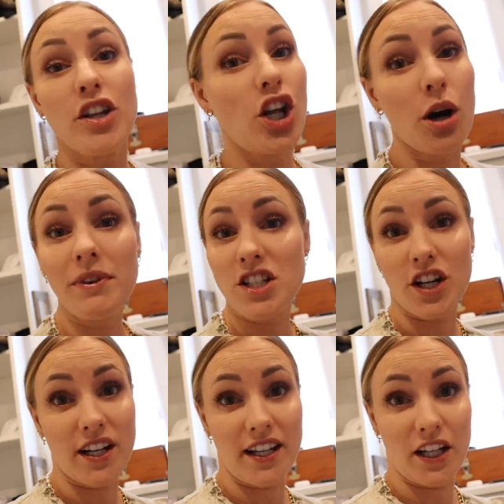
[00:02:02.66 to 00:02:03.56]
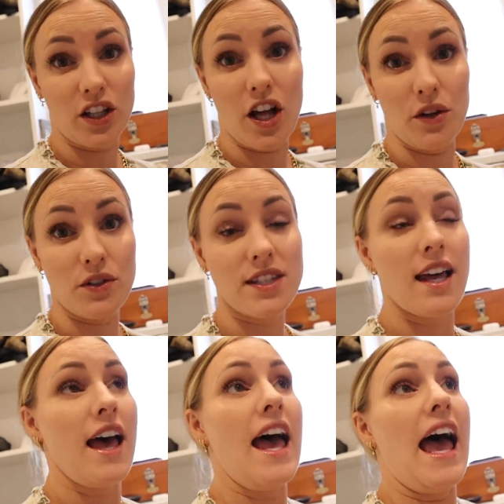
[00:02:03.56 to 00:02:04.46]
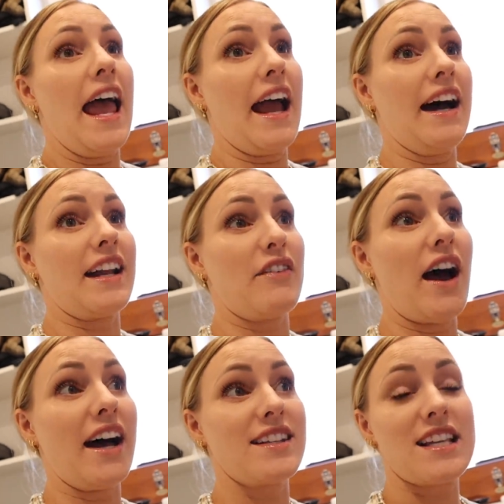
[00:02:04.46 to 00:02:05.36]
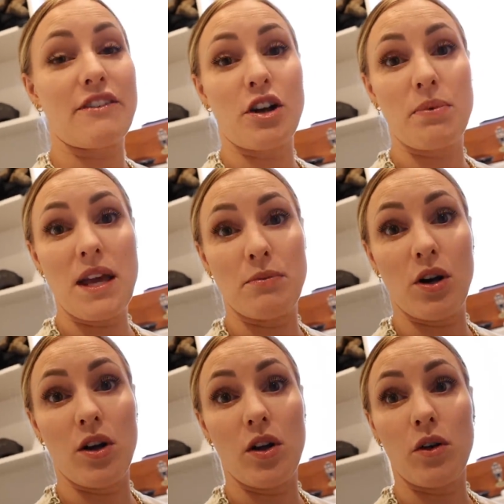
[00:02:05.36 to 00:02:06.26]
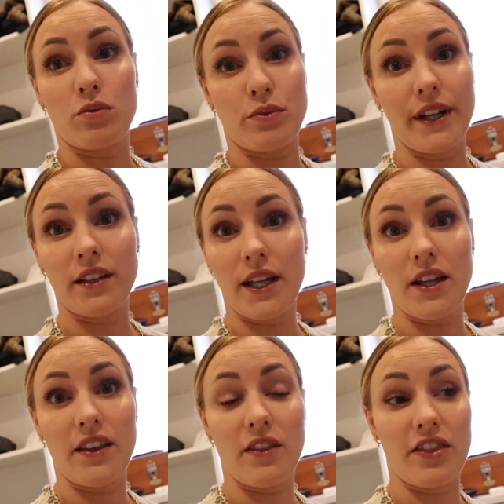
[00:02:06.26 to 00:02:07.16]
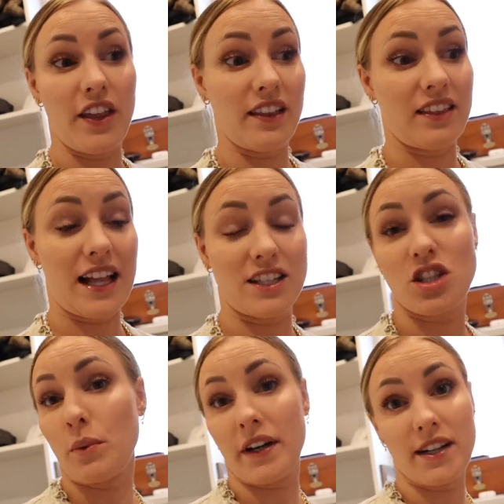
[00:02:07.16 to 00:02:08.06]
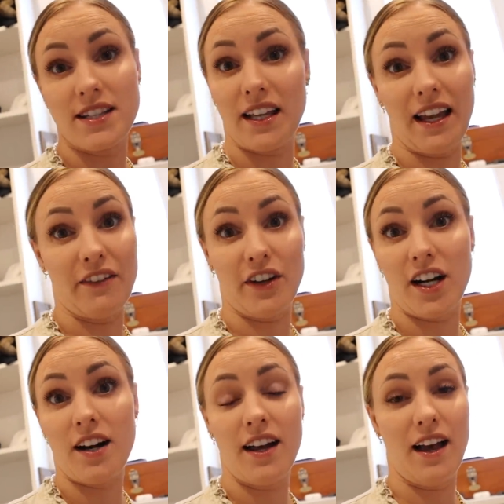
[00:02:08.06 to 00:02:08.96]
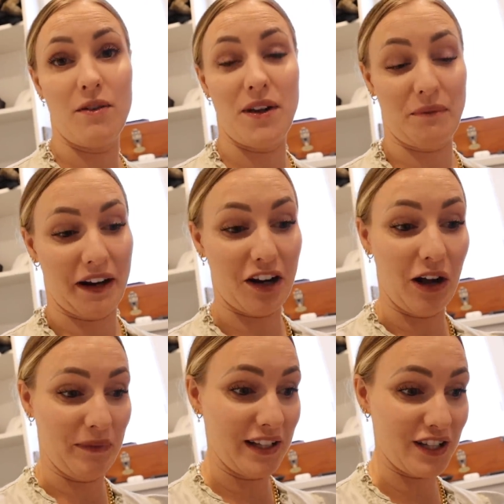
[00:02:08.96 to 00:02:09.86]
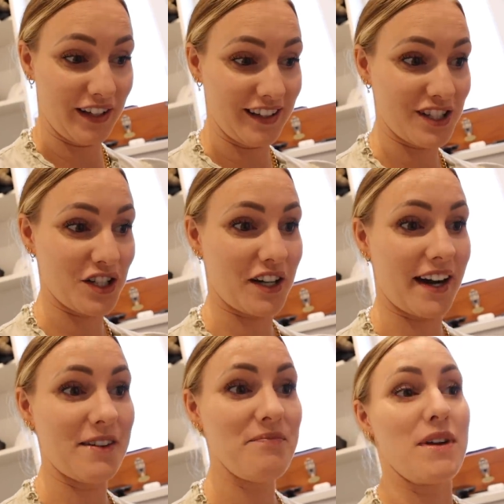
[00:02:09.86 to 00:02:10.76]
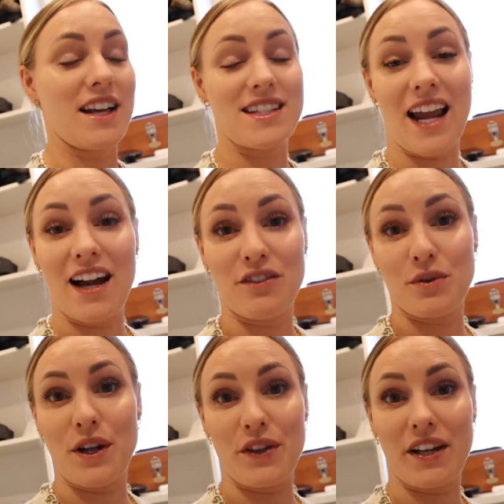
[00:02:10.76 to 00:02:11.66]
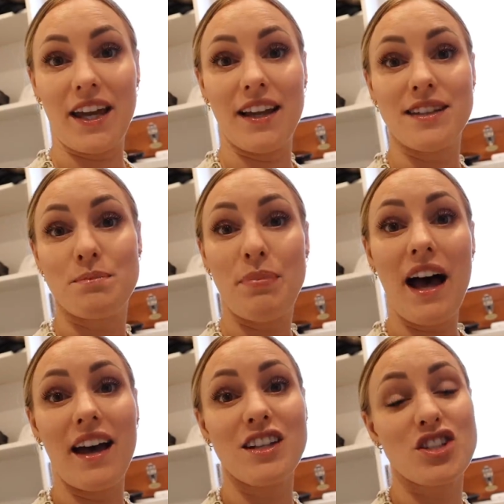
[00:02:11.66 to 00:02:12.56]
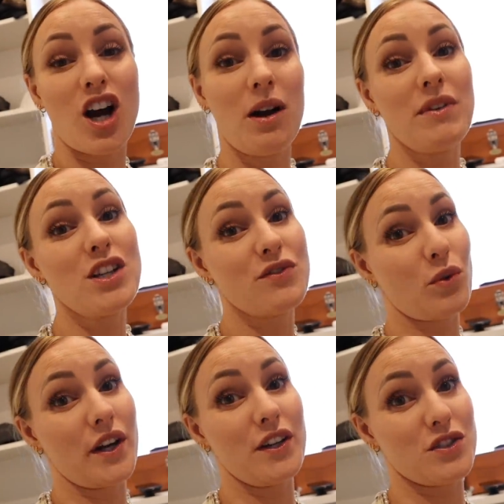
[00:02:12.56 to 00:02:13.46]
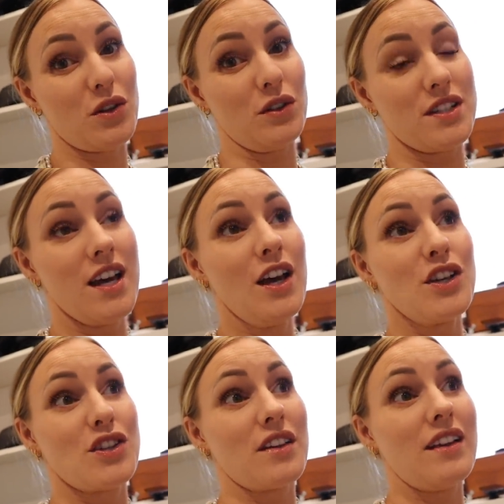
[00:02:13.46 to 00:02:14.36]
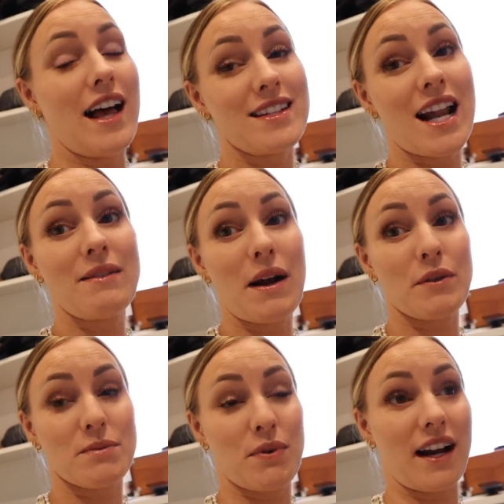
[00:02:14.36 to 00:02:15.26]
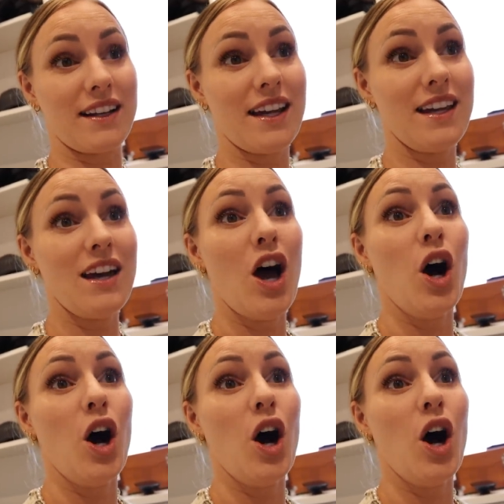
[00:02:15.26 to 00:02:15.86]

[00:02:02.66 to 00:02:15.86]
no maternity clothes, and I've had several people really think that that's the weirdest thing ever um, in my comments on Instagram, because I have three other kids, but Tommy is four years old. So the last time I was pregnant